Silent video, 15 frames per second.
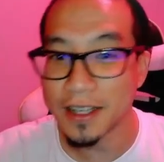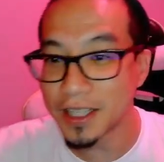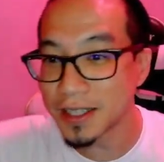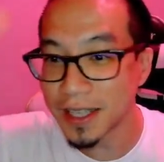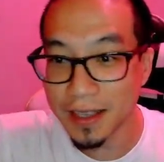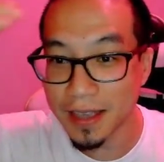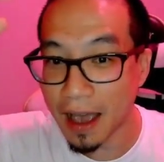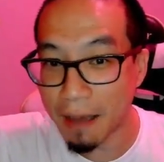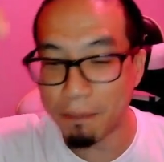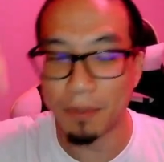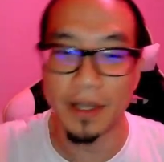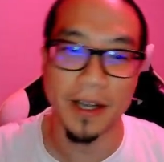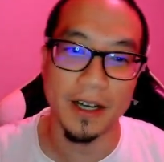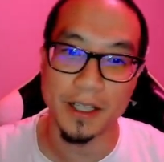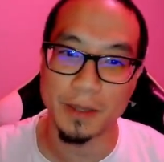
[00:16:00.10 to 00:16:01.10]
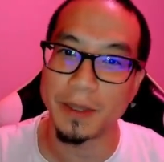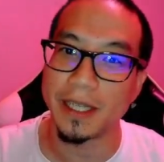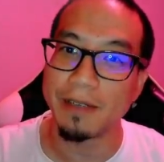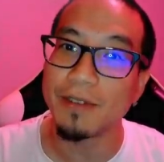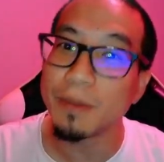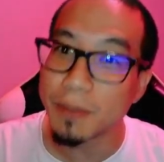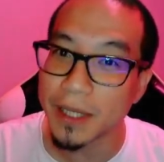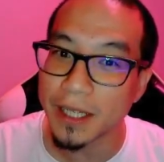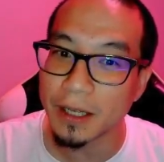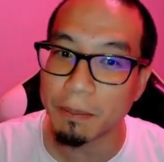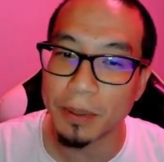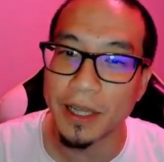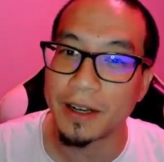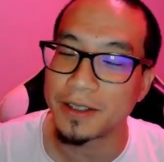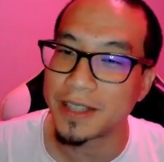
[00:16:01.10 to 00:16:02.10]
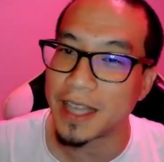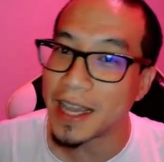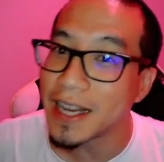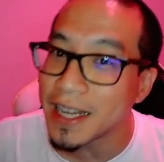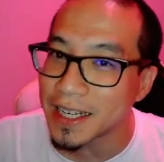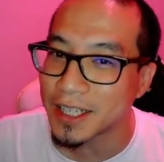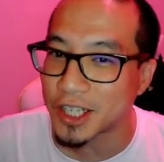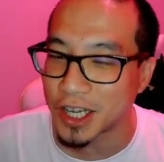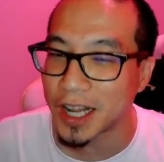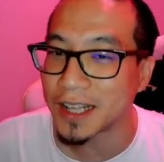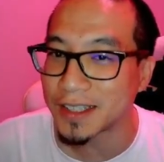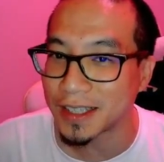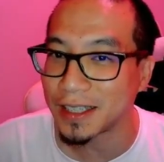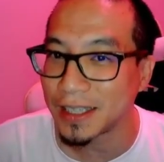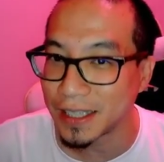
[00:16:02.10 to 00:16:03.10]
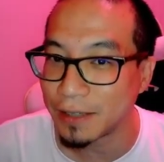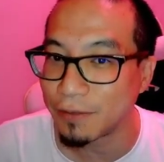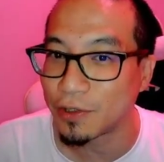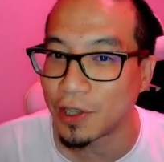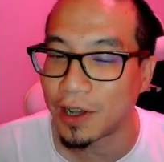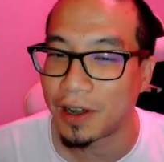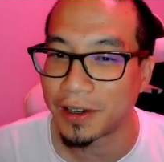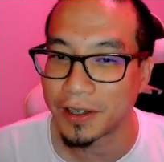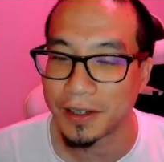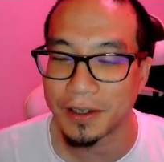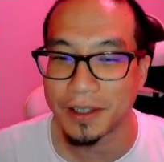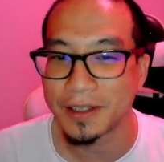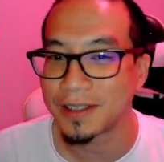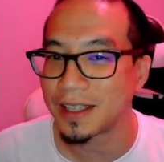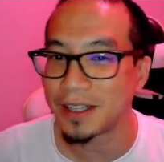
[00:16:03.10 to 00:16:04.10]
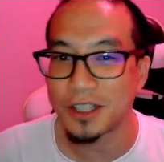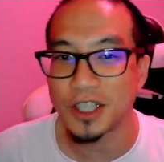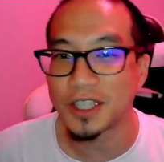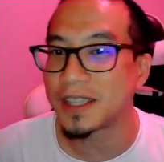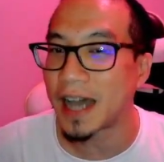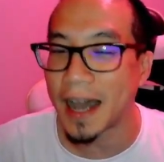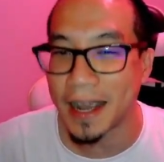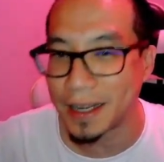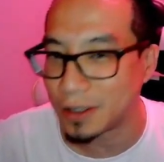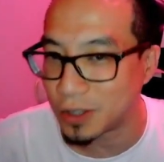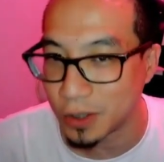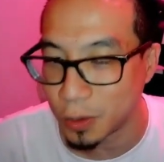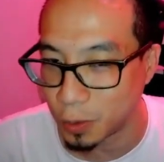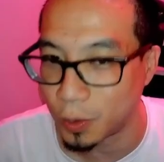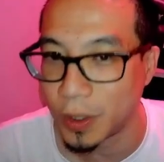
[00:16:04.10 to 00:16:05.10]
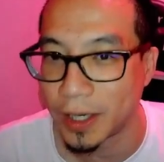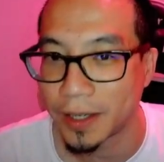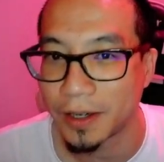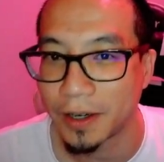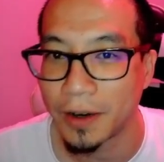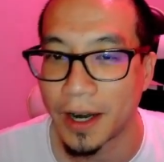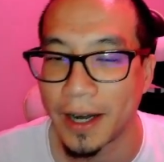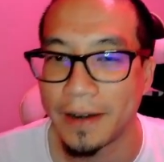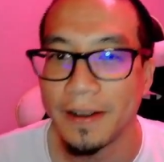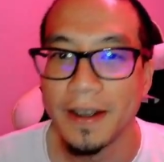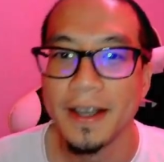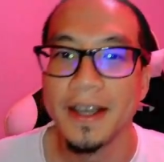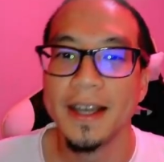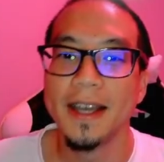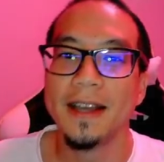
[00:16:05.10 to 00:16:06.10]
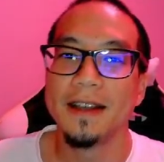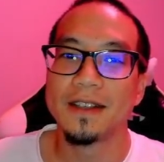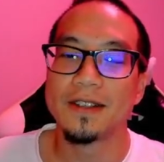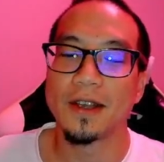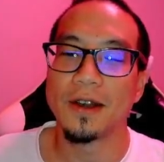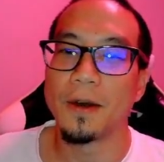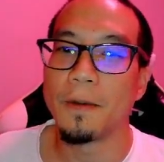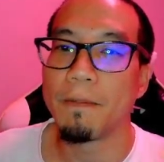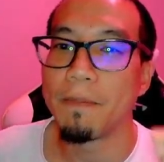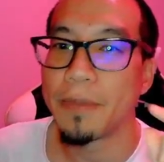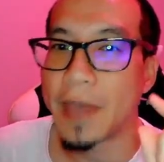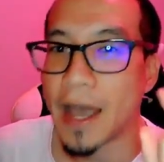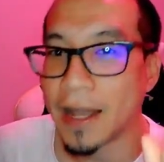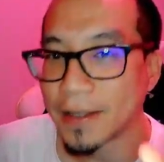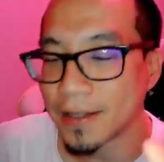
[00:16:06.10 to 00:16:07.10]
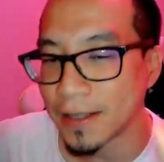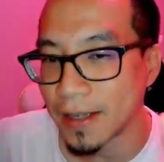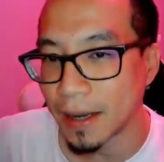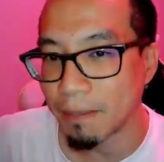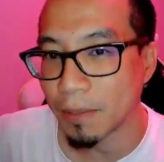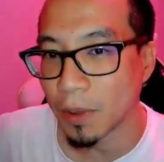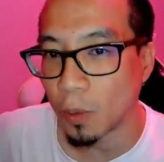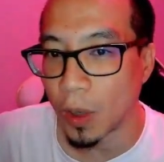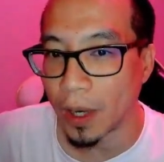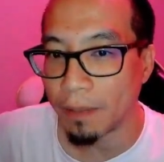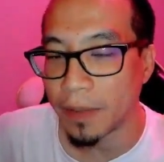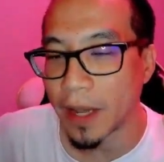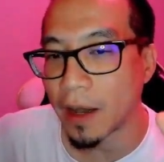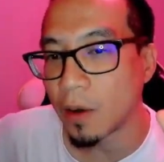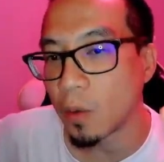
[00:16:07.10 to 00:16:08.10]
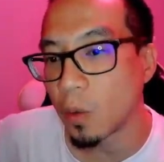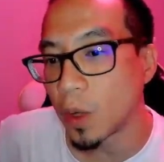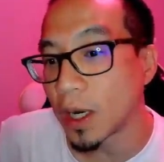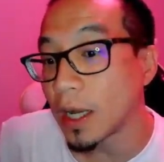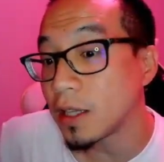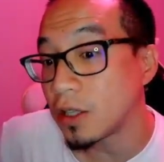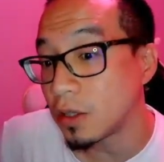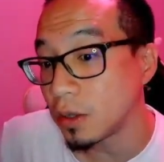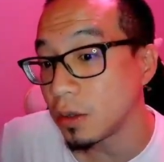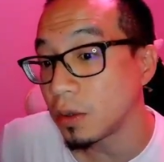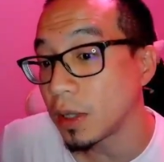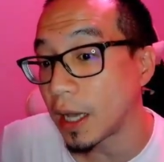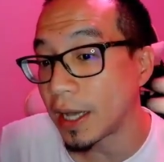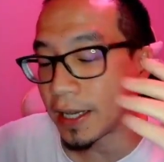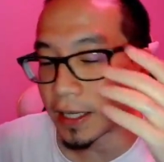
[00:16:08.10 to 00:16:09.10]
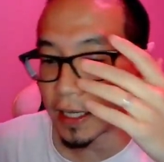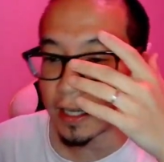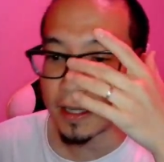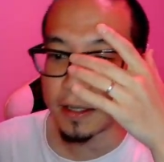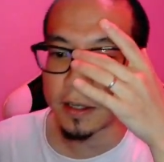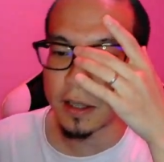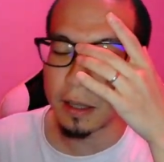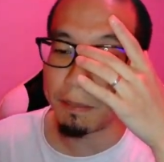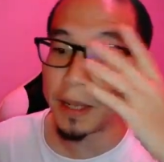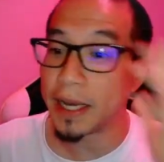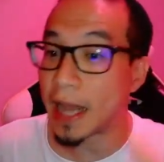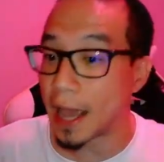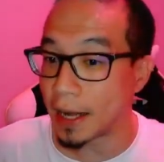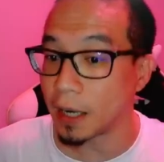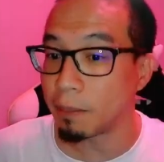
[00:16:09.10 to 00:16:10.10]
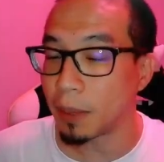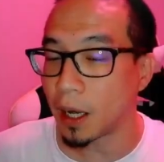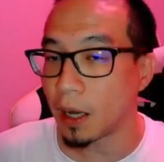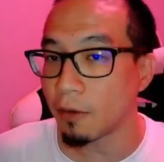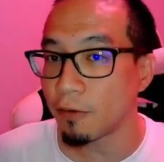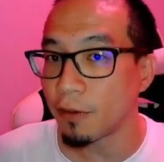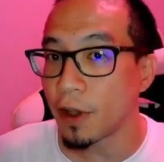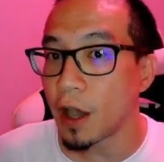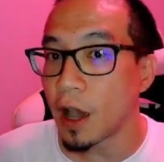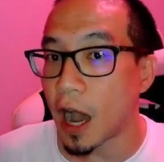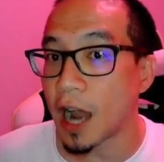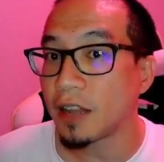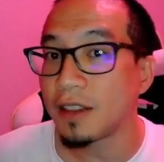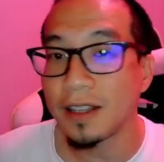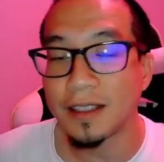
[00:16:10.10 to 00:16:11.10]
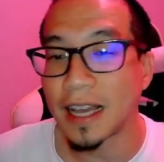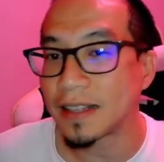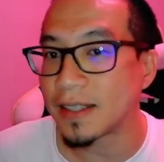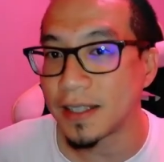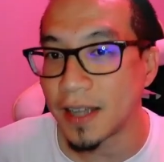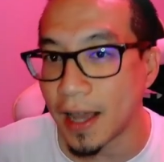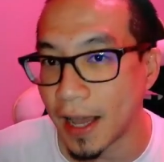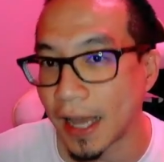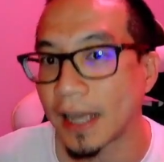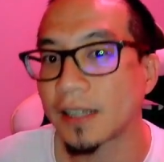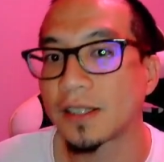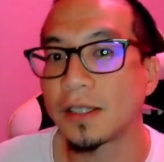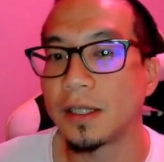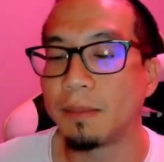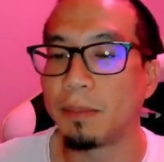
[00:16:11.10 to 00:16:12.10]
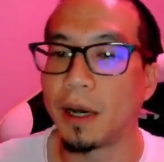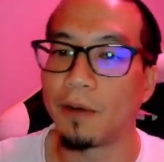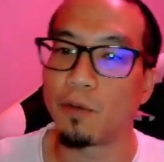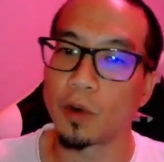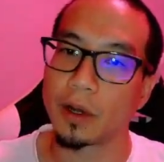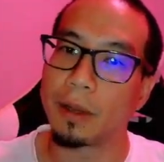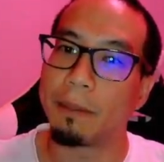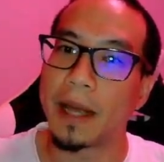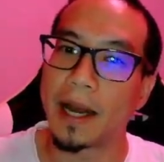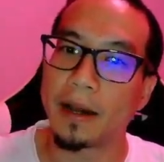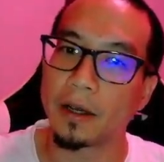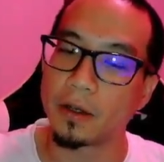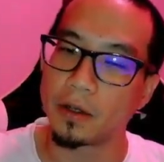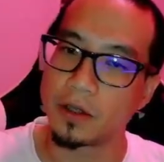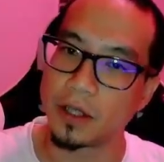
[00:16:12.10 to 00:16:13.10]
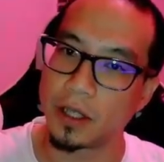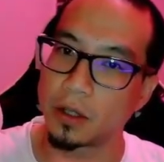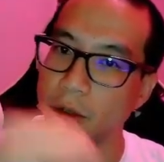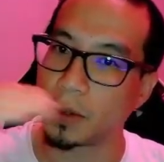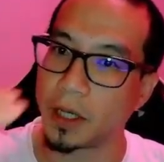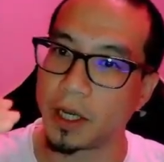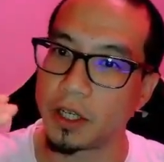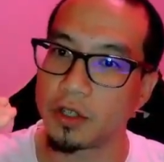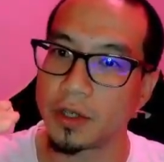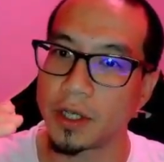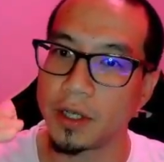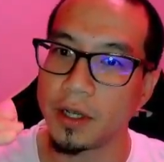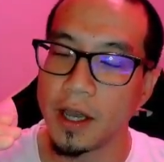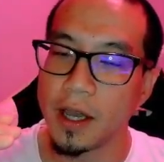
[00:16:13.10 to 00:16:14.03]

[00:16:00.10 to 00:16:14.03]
just the top players, but even beginner players. They need a chance to live longer because they're just dying too quick, all right? So that's number one. Now, what I do like is the banana buff. I think that's an excellent buff where the banana goes 0 to 100.